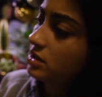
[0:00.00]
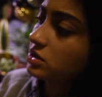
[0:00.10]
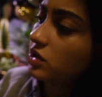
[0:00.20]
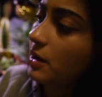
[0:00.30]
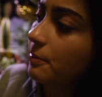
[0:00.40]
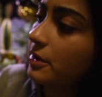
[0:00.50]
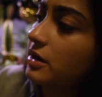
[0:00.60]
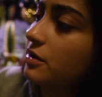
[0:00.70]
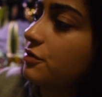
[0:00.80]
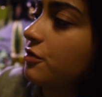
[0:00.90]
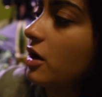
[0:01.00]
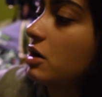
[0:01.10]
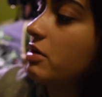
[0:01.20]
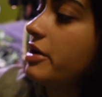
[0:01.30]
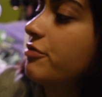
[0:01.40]
So I put it far
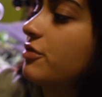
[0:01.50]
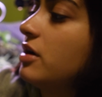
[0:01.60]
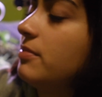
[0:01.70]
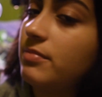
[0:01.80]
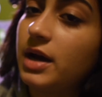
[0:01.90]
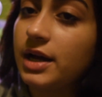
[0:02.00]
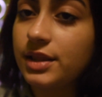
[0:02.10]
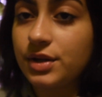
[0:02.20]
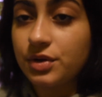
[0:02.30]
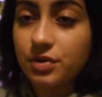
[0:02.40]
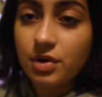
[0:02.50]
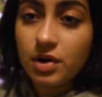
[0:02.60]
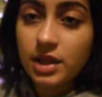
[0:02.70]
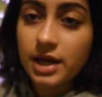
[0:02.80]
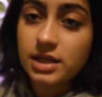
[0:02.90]
away from my little
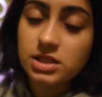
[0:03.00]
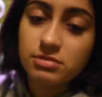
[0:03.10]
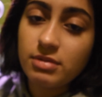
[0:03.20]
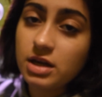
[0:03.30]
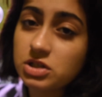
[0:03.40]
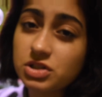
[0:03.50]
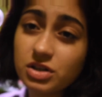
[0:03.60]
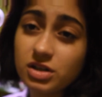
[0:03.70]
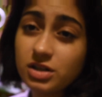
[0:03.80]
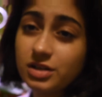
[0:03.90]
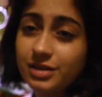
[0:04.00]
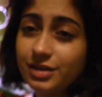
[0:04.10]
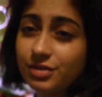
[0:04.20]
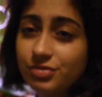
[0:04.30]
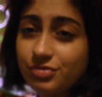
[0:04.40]
grow light to make sure
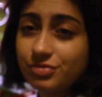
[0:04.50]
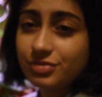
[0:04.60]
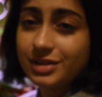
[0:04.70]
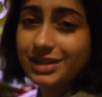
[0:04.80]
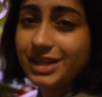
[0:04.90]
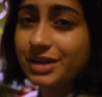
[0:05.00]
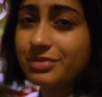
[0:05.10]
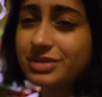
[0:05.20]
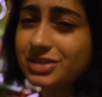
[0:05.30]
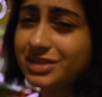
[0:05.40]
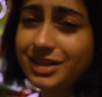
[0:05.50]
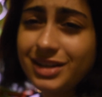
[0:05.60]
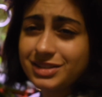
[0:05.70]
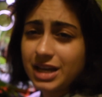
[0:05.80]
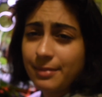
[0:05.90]
if it was just
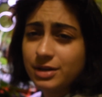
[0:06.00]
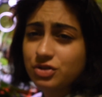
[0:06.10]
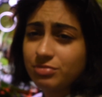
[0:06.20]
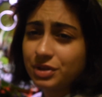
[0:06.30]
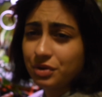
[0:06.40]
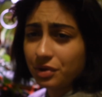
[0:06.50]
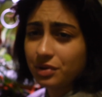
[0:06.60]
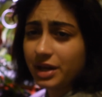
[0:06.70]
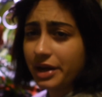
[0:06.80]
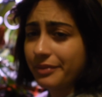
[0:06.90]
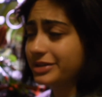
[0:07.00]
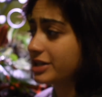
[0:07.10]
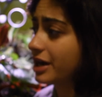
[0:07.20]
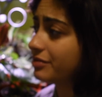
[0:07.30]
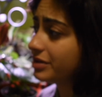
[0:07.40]
getting damaged from the grow light, which
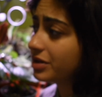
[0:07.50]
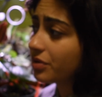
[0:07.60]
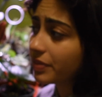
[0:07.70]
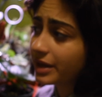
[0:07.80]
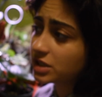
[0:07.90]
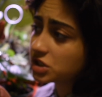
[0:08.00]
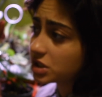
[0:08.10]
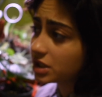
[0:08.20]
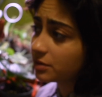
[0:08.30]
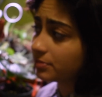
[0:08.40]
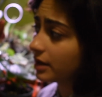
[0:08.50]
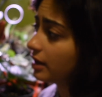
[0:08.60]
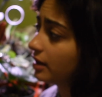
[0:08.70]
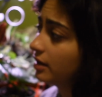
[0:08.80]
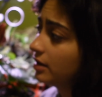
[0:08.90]
I really don't think it should,
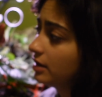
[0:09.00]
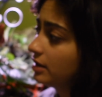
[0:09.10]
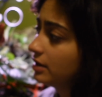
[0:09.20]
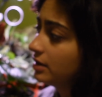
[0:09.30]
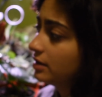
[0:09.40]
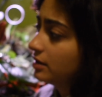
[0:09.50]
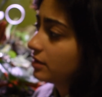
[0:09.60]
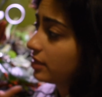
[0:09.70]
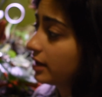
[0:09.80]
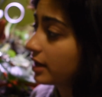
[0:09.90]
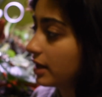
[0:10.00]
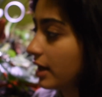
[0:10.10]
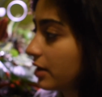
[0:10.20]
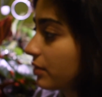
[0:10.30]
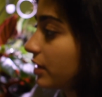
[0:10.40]
but then again, I
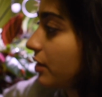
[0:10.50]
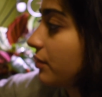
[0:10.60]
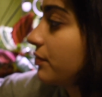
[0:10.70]
don't know.